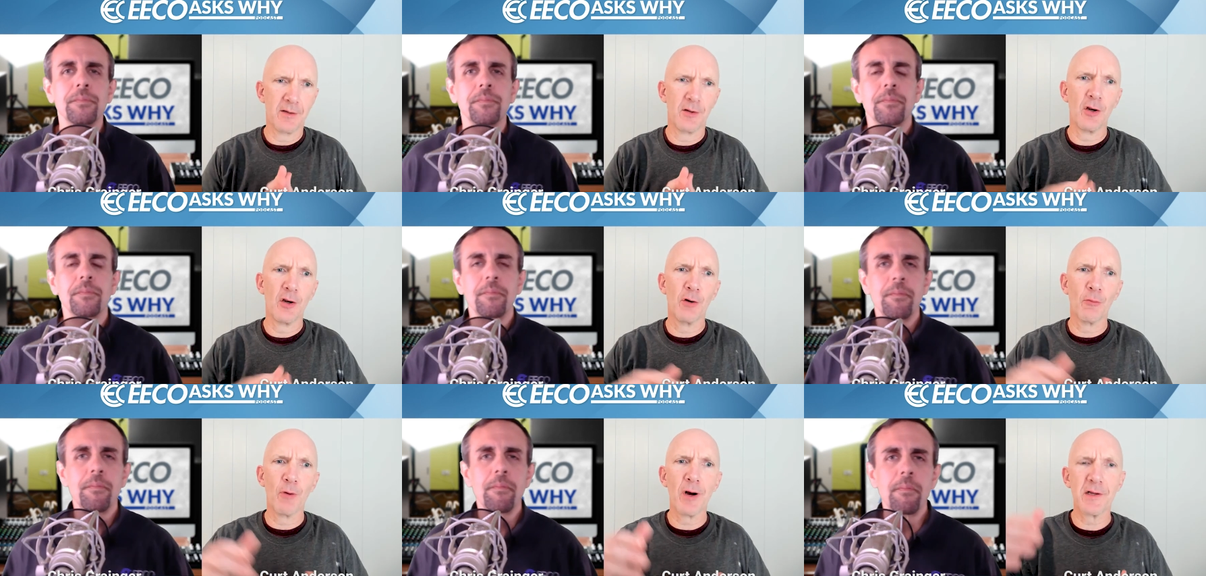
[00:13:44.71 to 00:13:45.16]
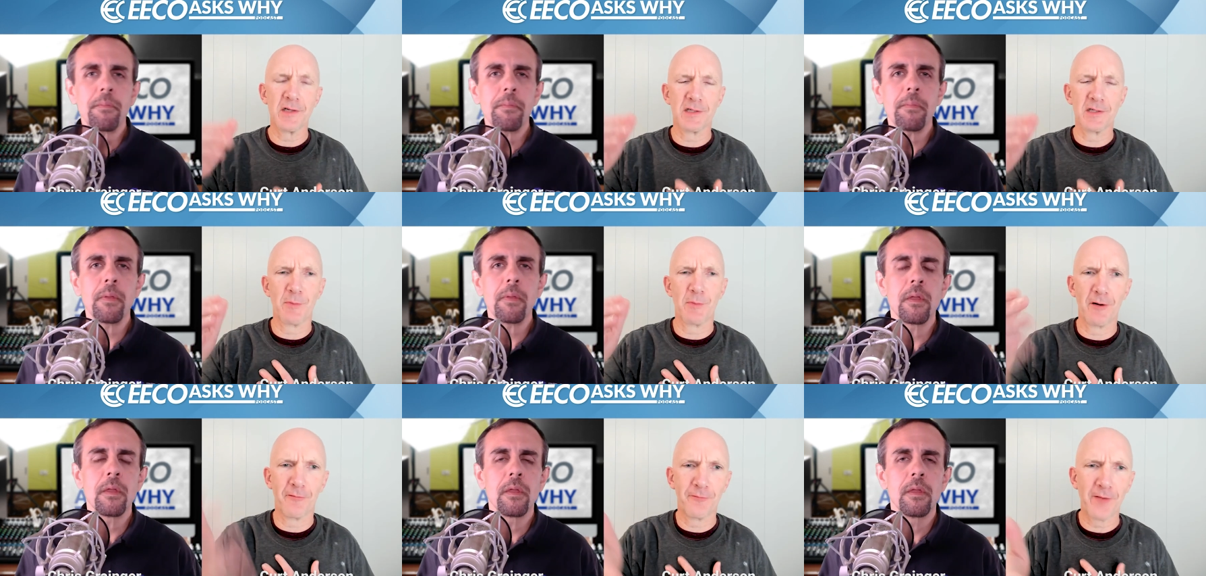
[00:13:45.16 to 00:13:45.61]
Speaker 1: you know what,
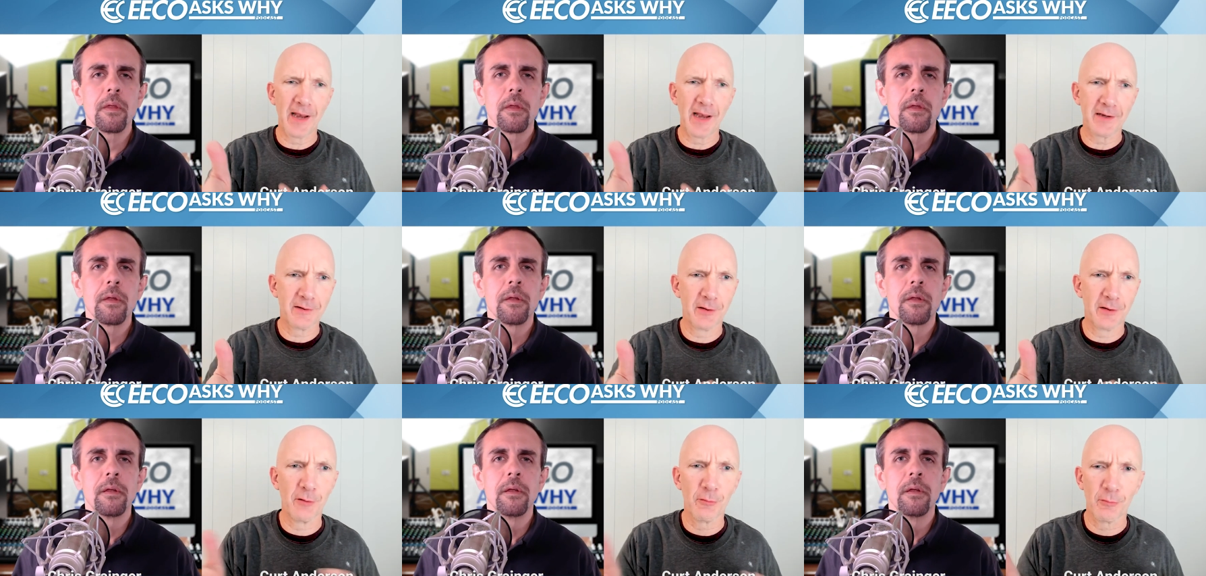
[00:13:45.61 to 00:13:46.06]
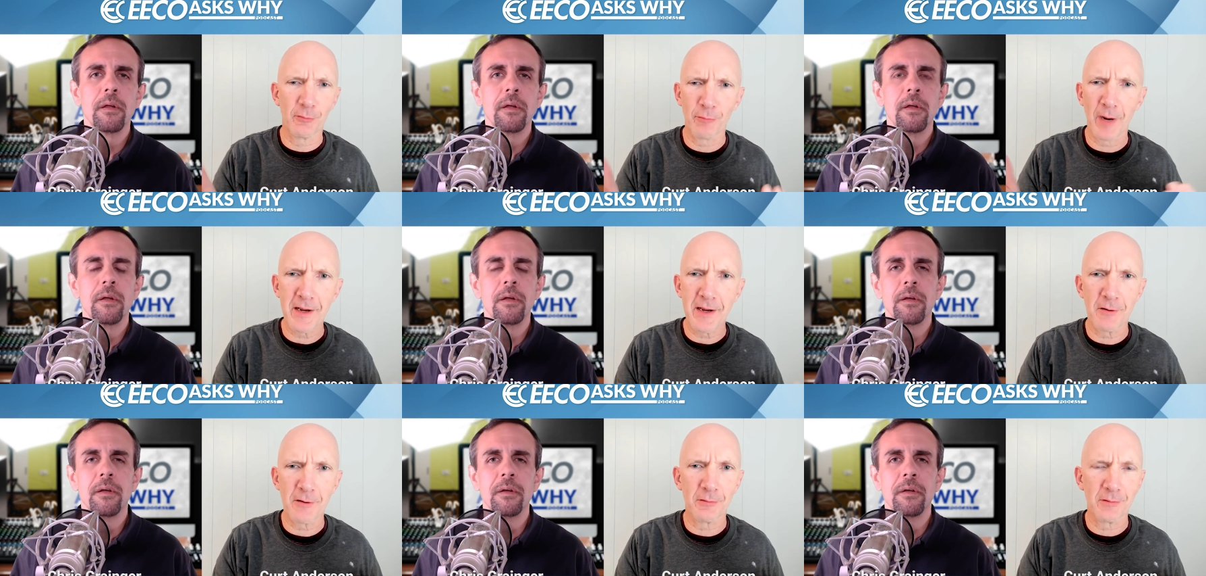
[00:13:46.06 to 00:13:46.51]
as a matter of fact, here,
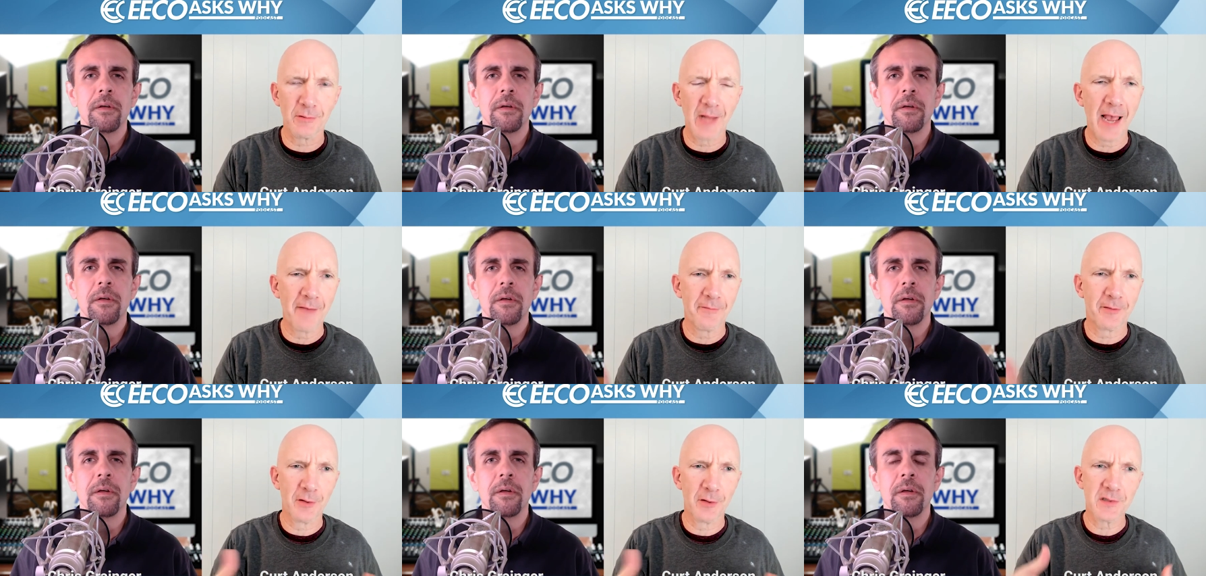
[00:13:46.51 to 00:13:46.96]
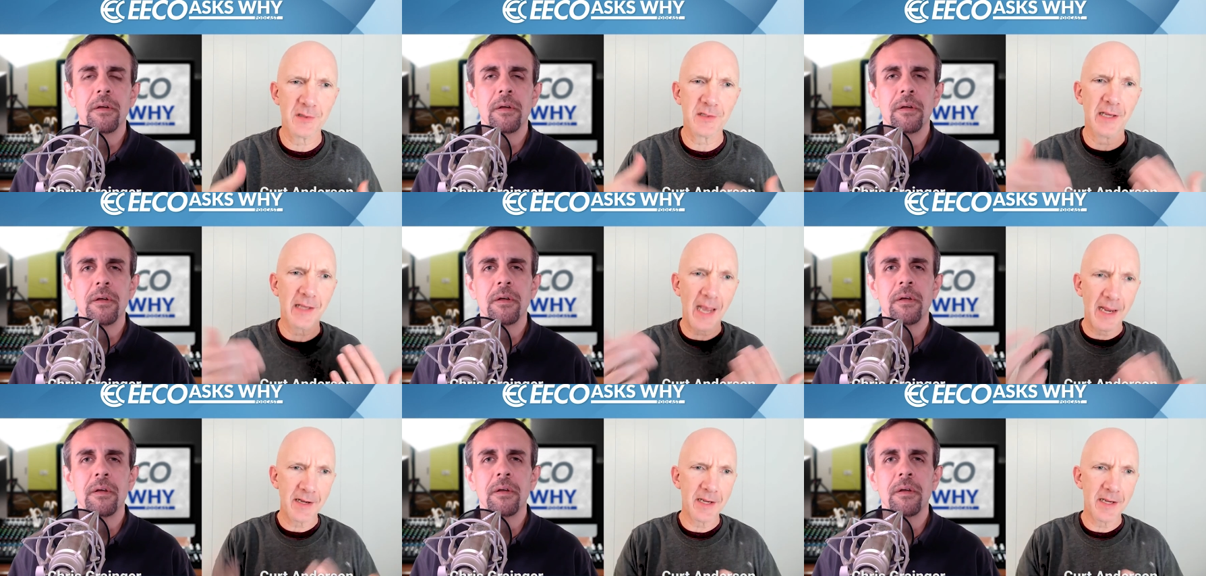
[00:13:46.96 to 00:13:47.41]
right here live, Chris,
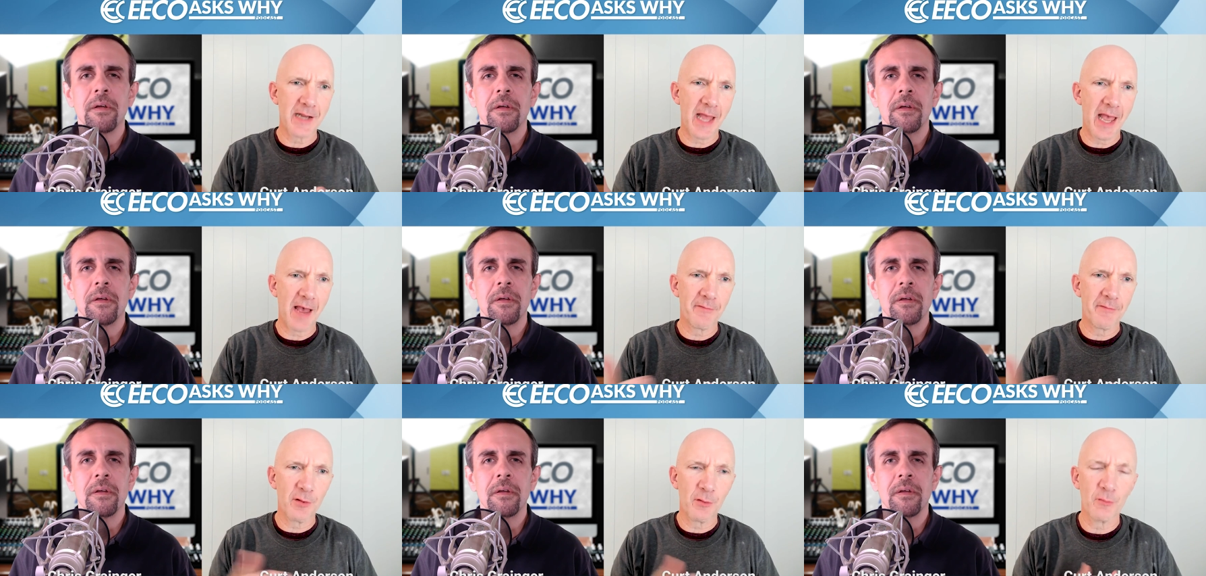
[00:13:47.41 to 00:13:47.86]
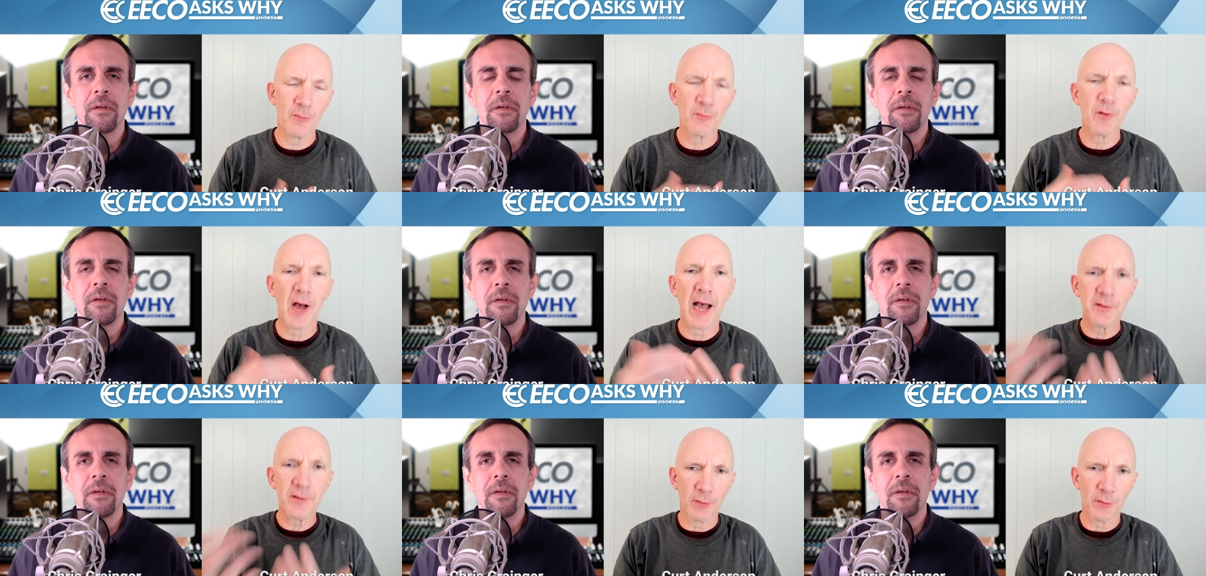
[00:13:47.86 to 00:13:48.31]
like I need to have
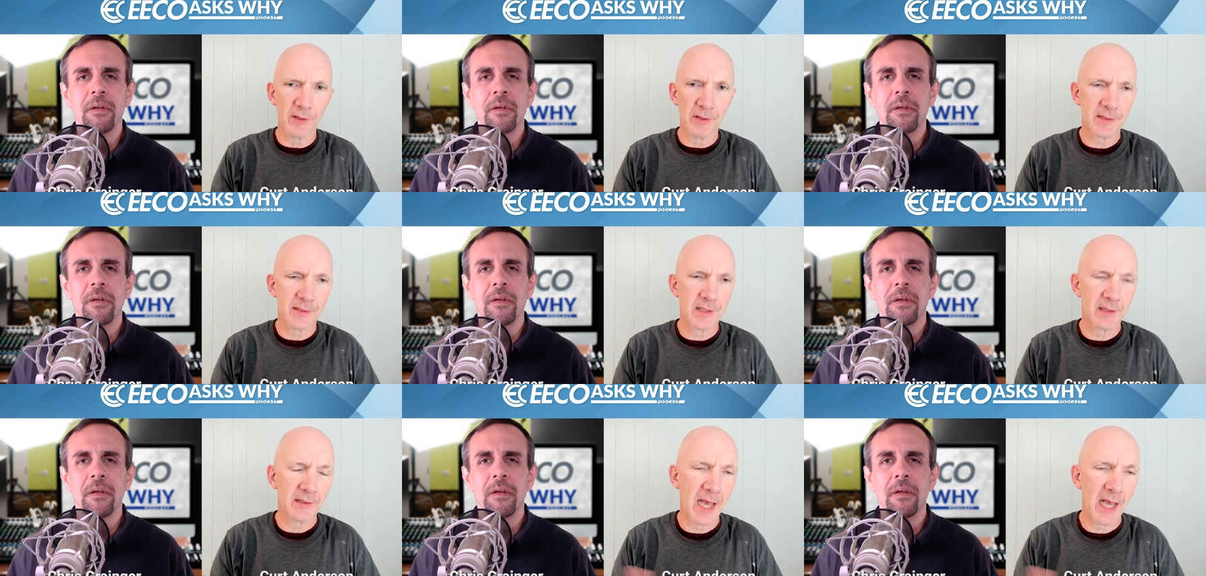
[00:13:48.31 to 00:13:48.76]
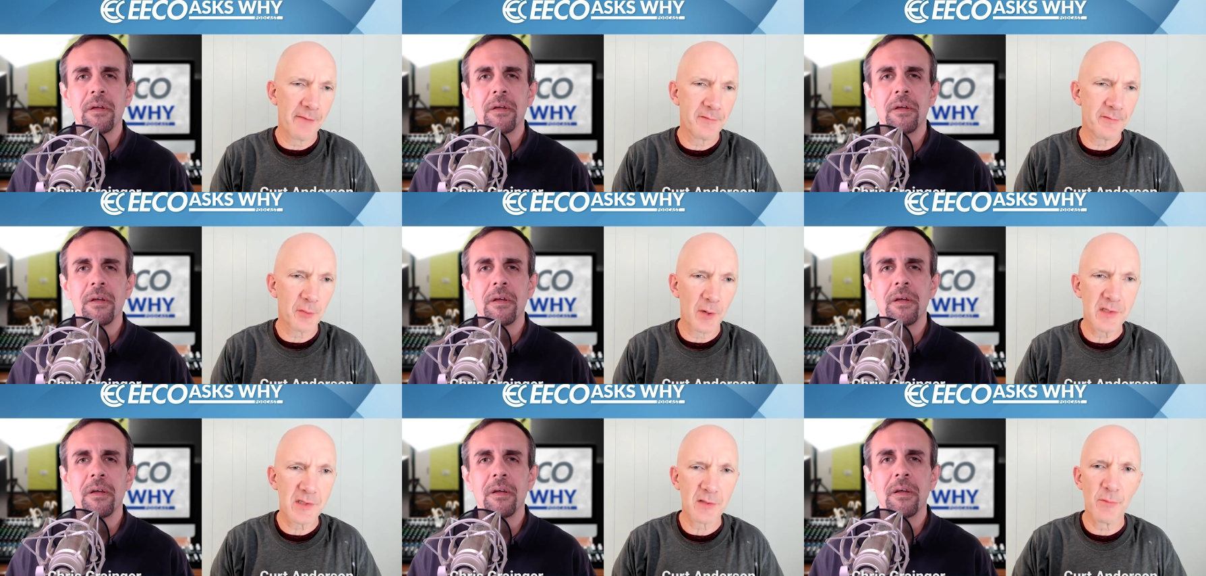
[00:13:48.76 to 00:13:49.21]
you, I do a LinkedIn live
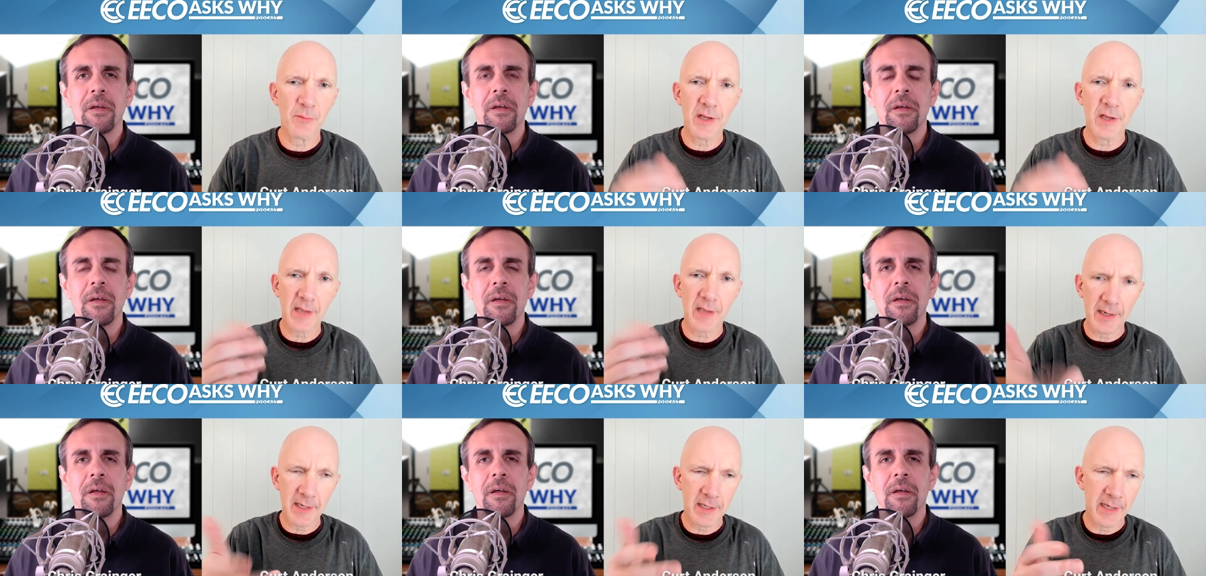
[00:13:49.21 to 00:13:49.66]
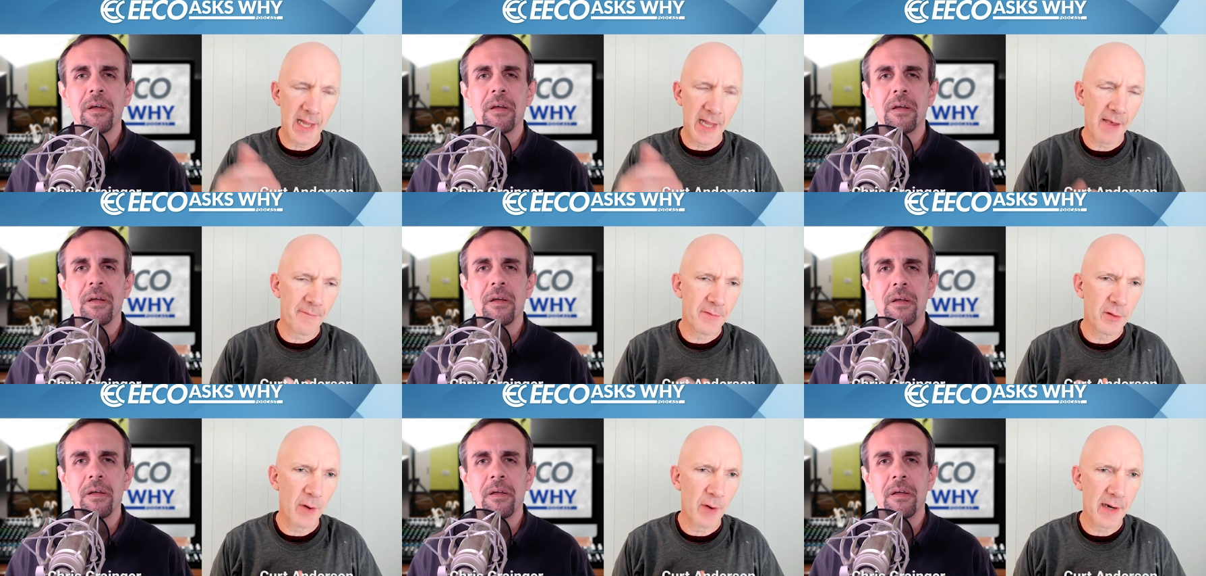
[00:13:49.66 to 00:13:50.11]
twice a week. I need to
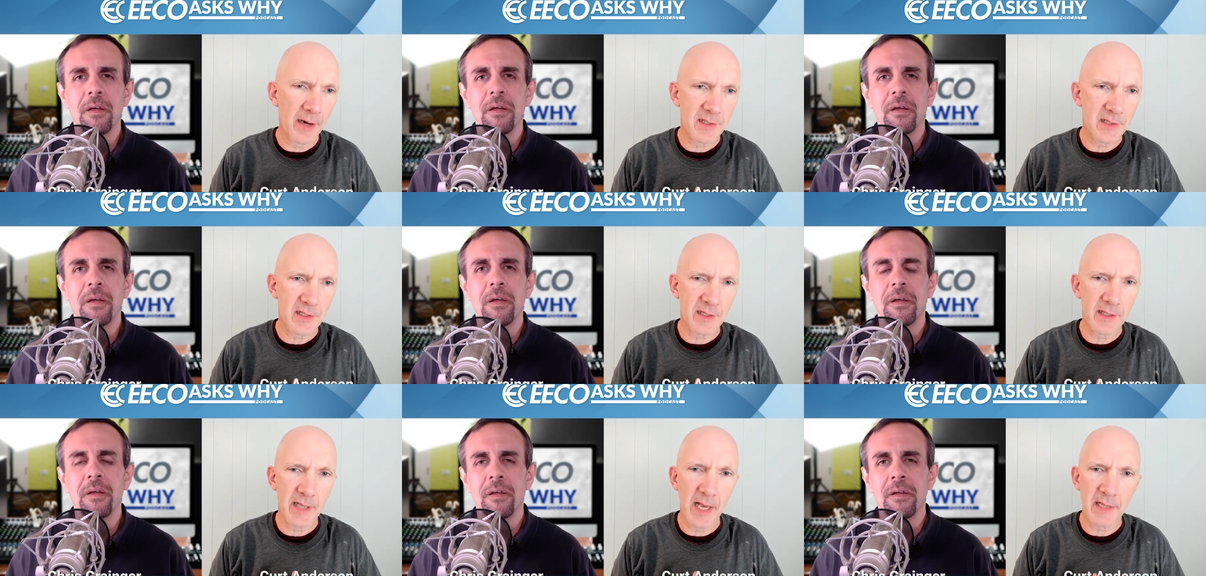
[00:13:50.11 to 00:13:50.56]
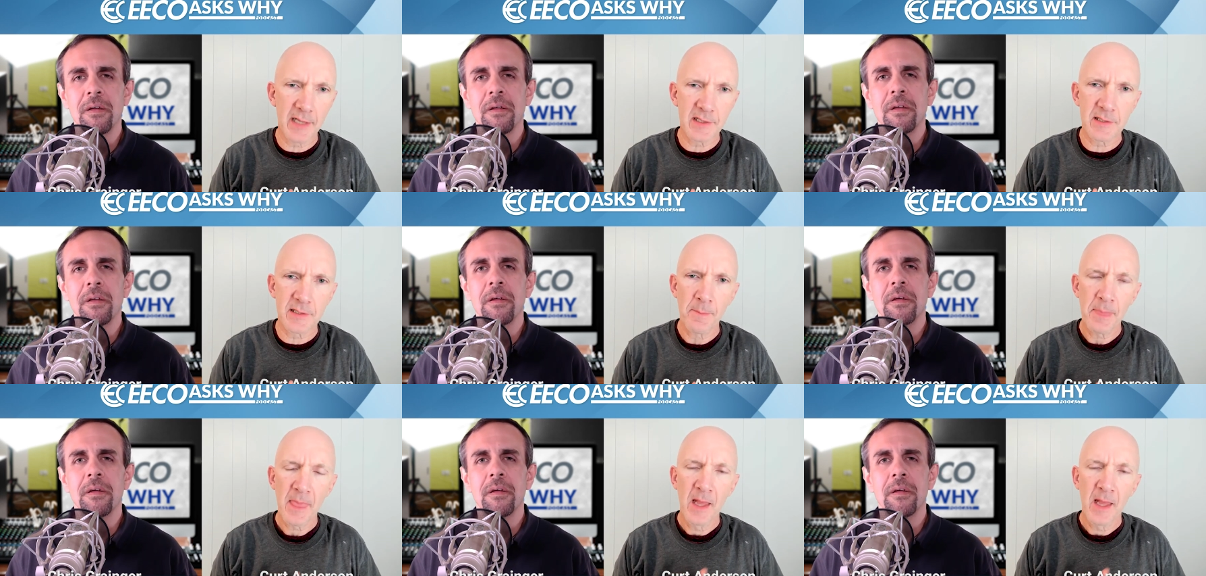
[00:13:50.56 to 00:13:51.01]
have you on as a guest.